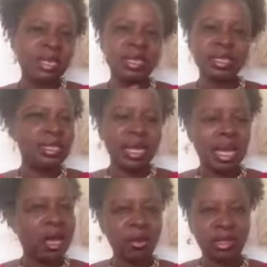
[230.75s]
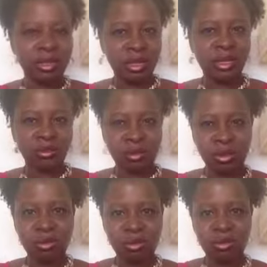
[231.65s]
That's not how I think of
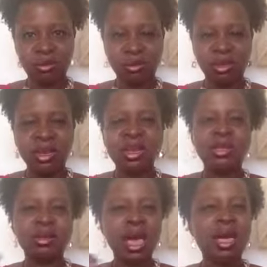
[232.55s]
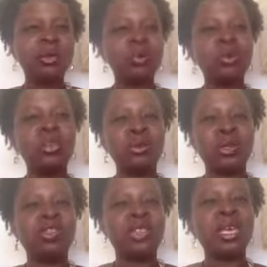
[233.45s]
you. So I don't want you to
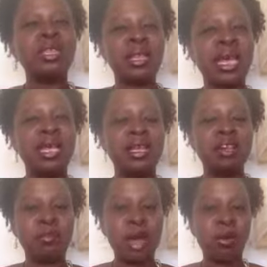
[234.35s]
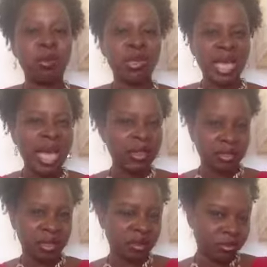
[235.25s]
think that about what I
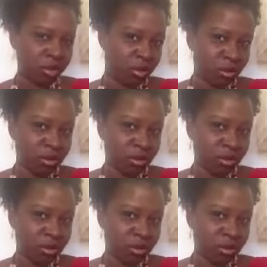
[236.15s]
think of you.